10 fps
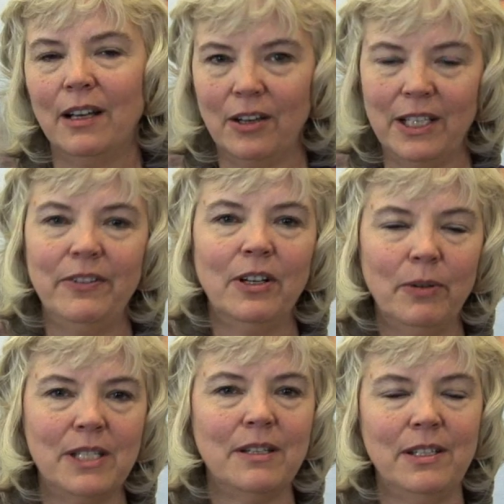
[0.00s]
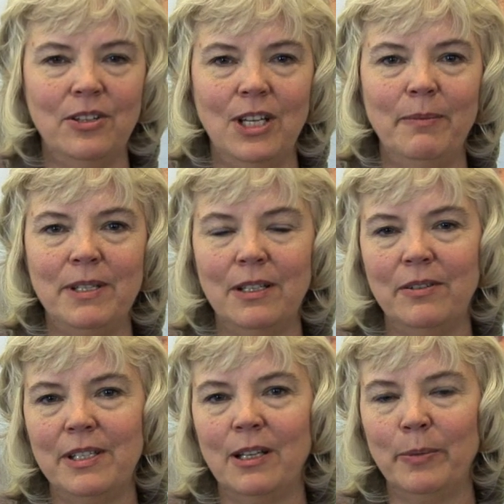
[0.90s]
there are different crystals and
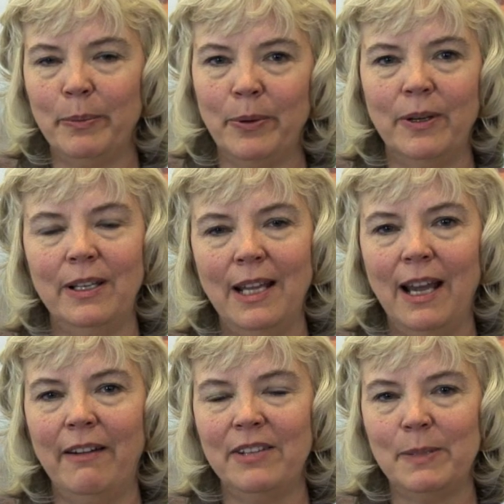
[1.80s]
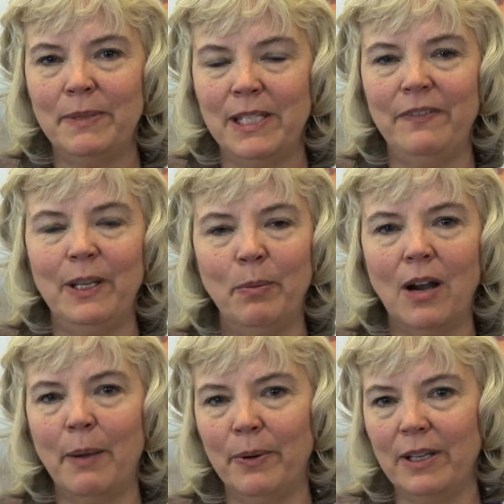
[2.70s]
gemstones that are purported to have specific
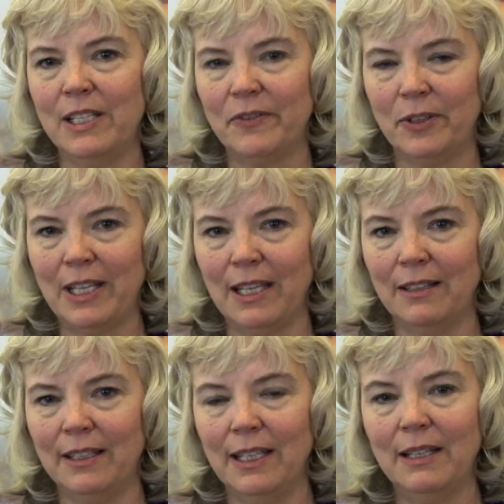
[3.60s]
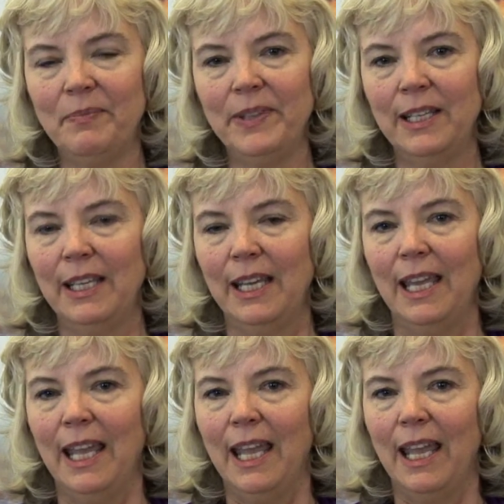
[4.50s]
properties for healing.
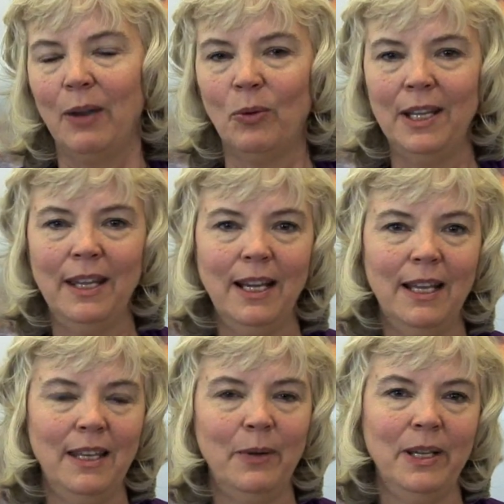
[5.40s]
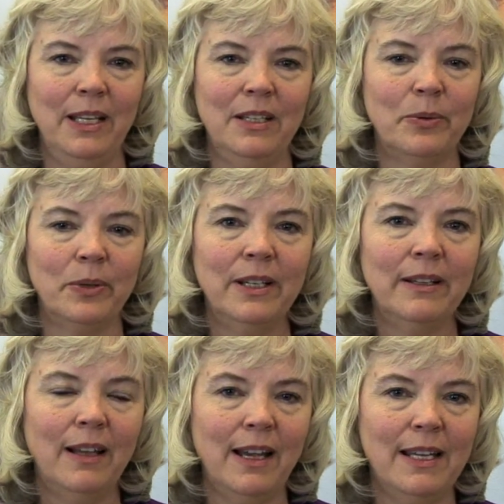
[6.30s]
And one thing I think we need to
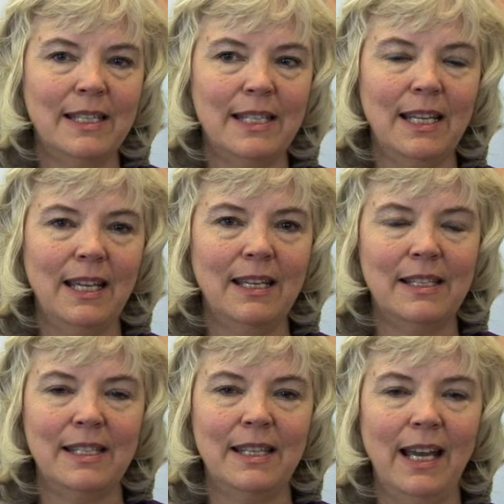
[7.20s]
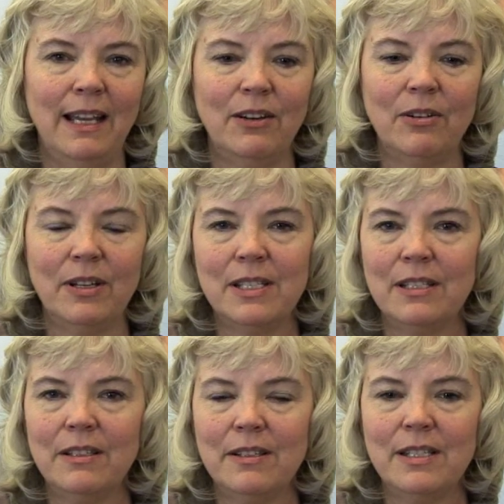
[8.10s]
realize is that
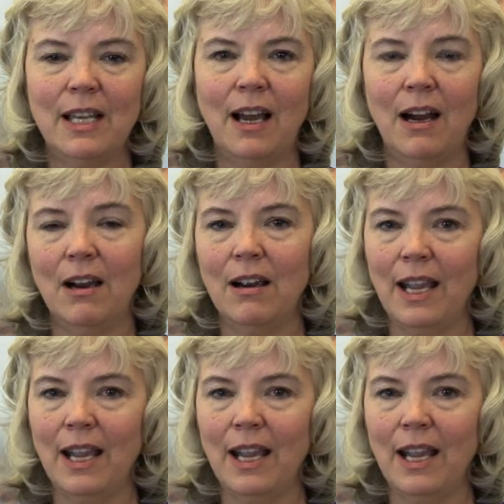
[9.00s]
crystals are